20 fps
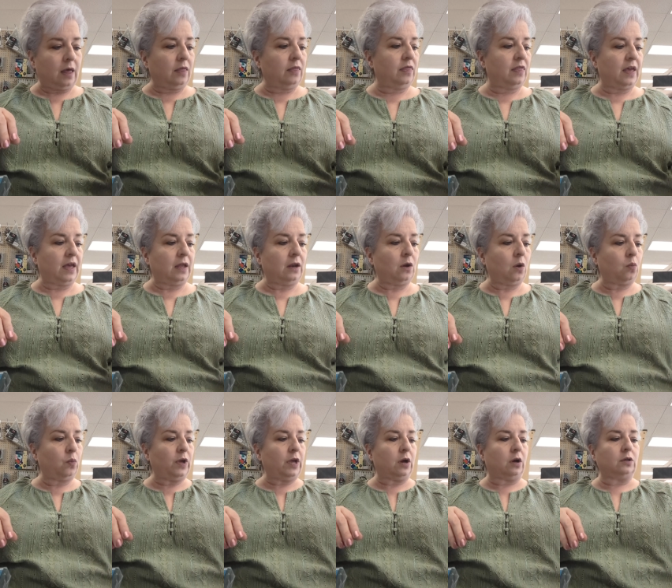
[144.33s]
Then
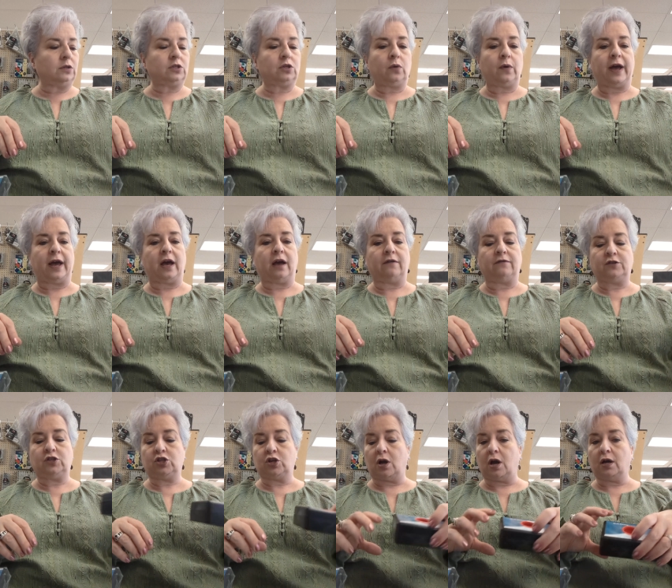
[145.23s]
we also have
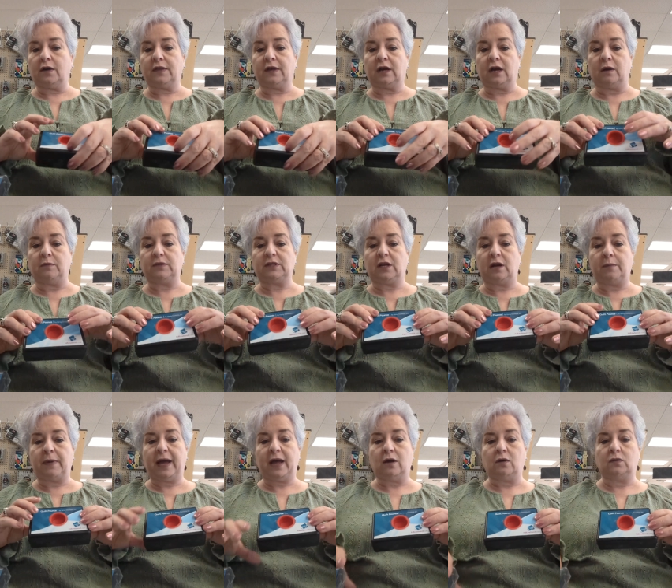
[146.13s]
chalk that comes in a
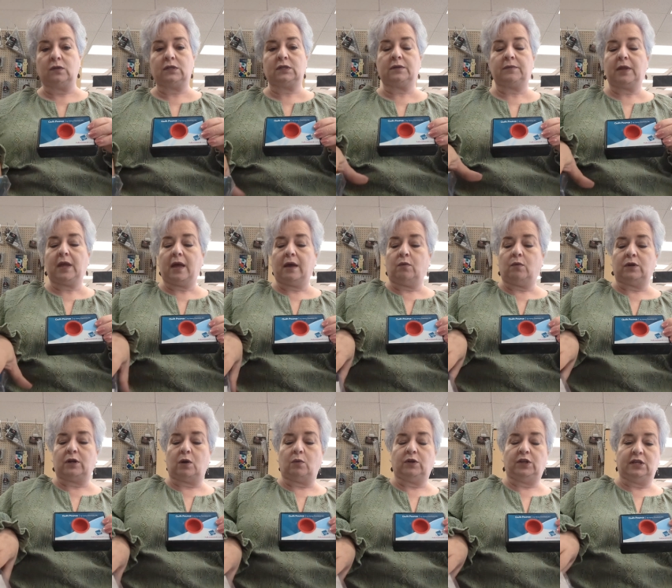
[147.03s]
pounce.
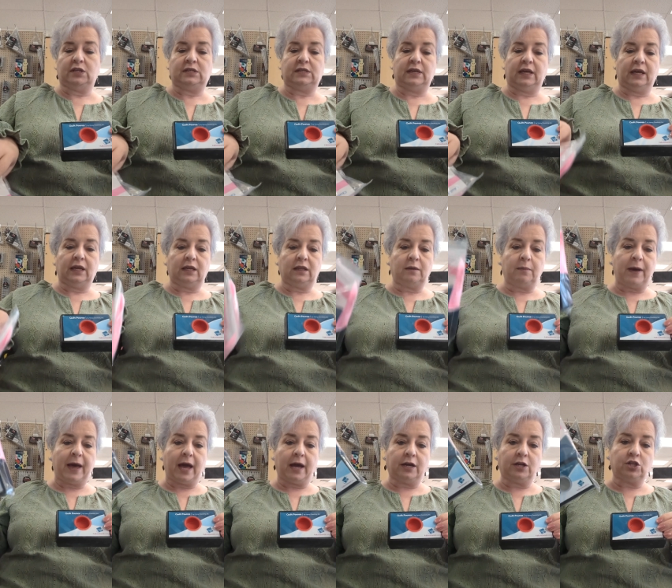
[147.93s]
Now, when you see it in the
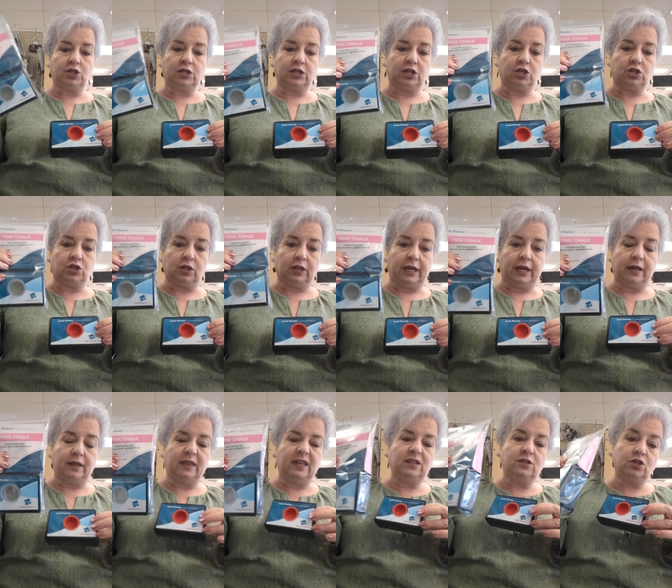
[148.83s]
package initially,
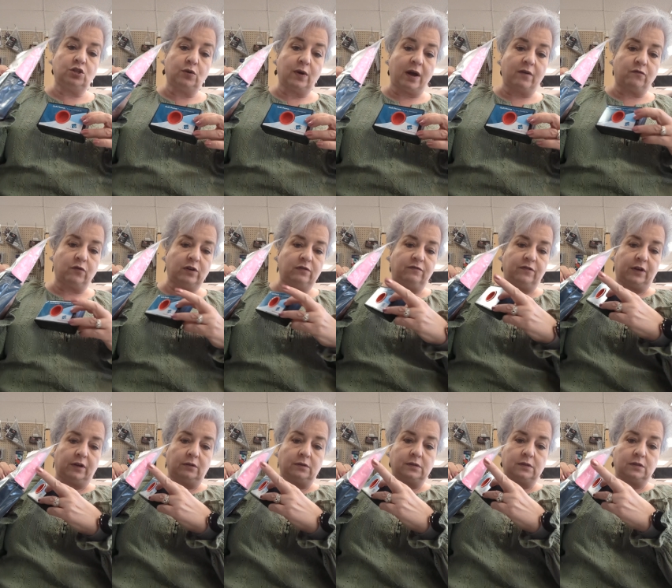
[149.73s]
and these do have
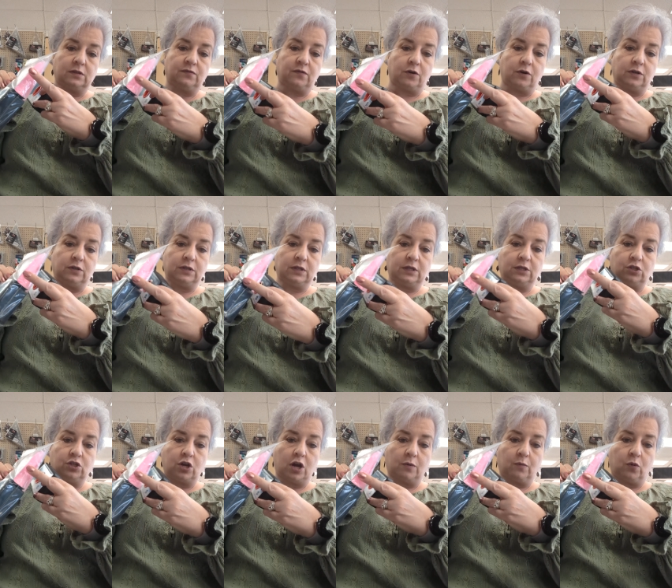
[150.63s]
refills as far as the
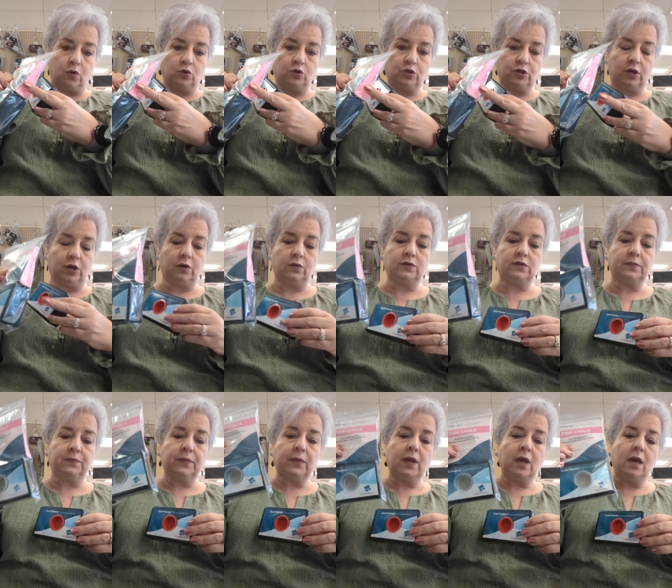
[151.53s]
chalk portion goes,
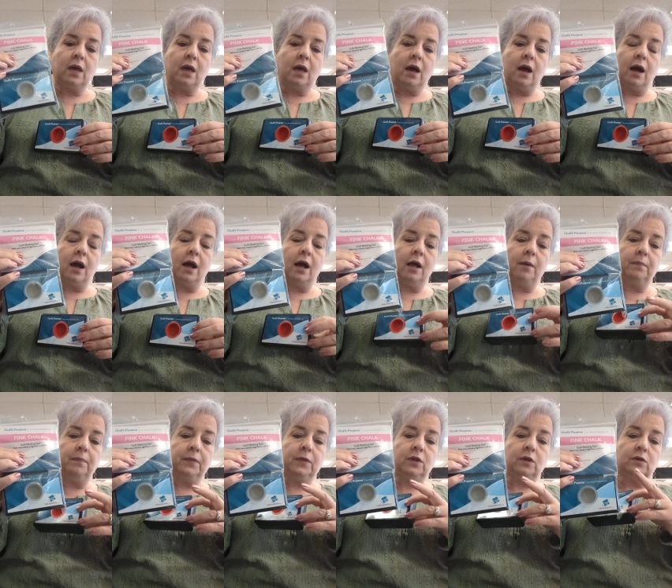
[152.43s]

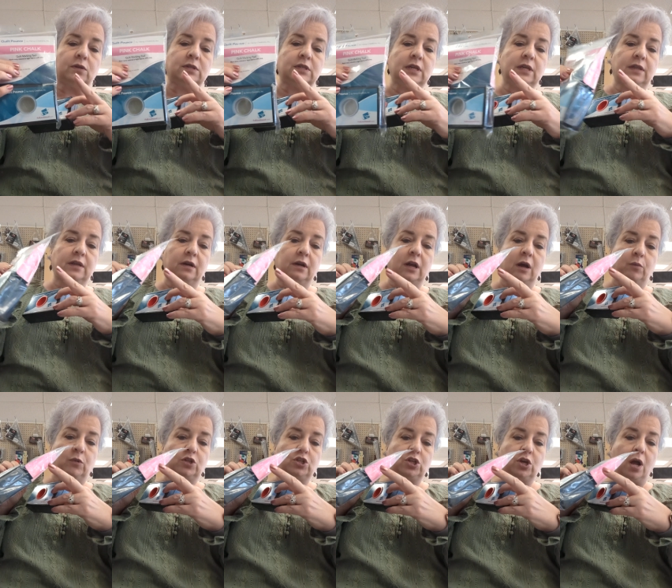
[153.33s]
you'll see that it'll come
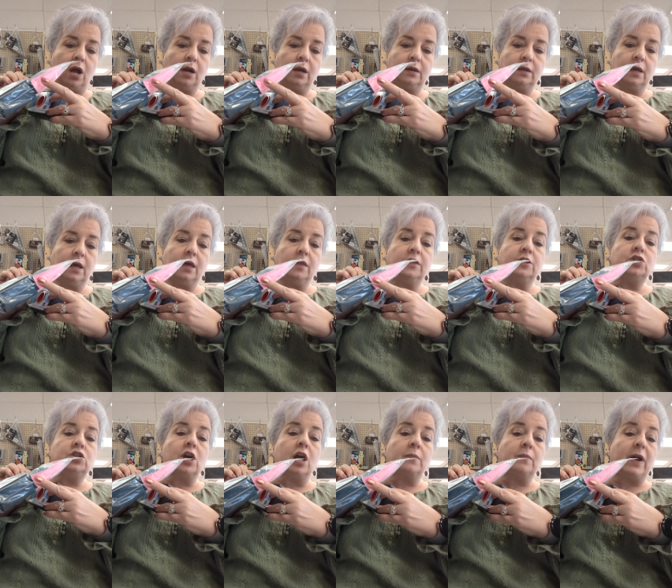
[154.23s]
with chalk. The
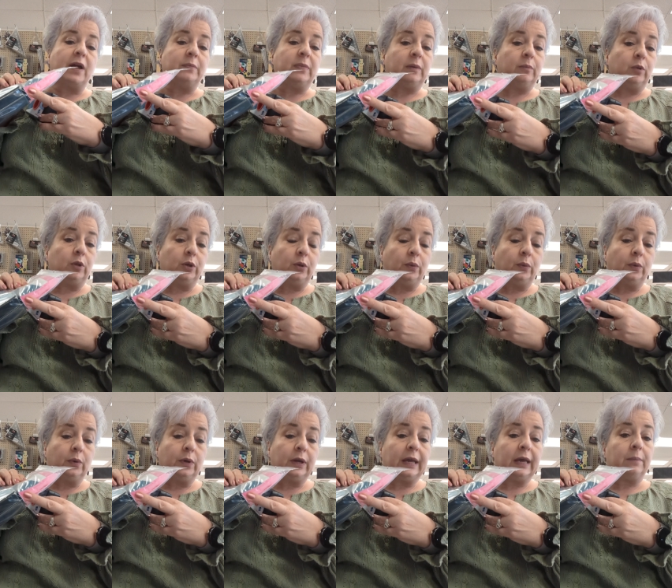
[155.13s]
chalk might be blue,
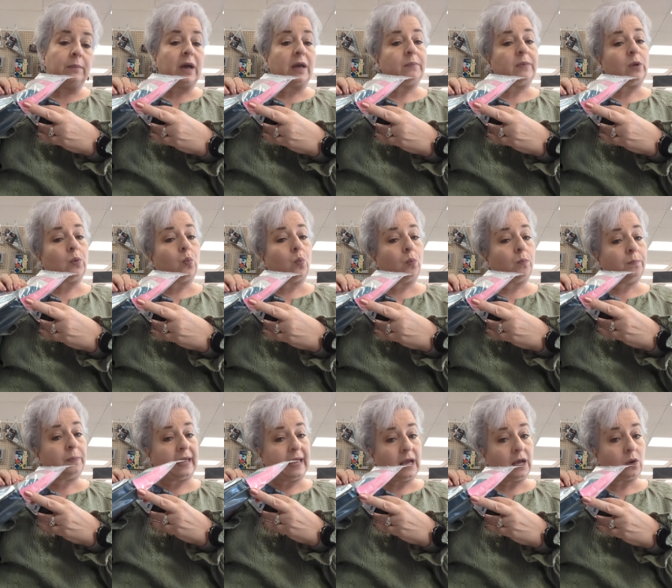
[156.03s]
it might be
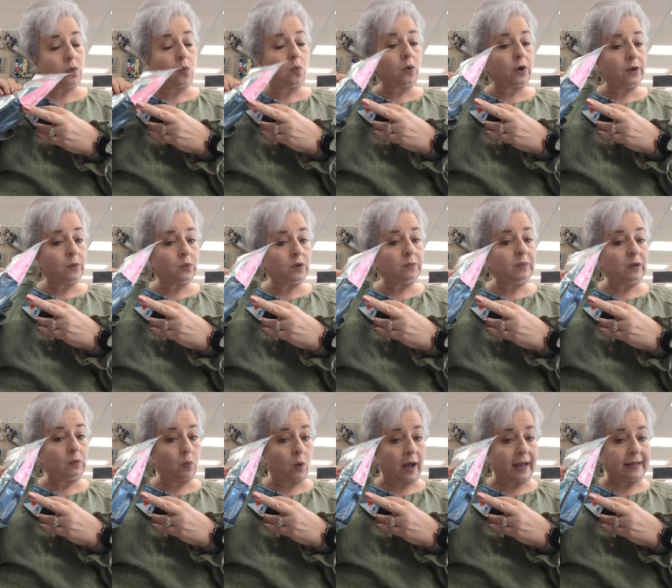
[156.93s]
pink, or it would
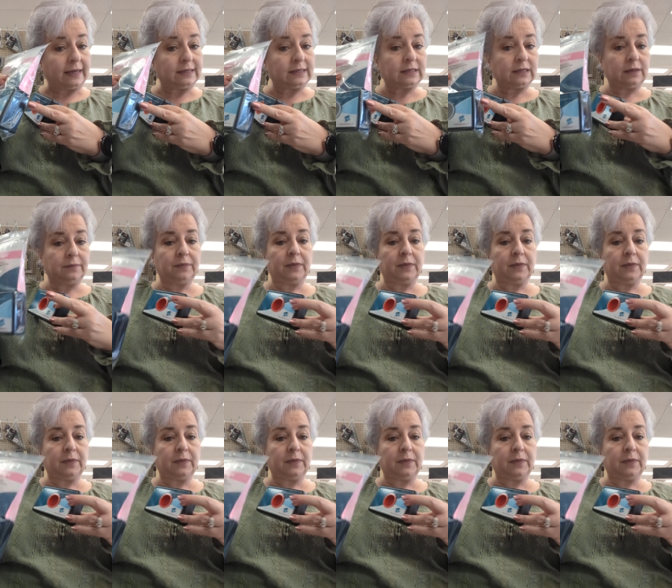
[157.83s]
be white.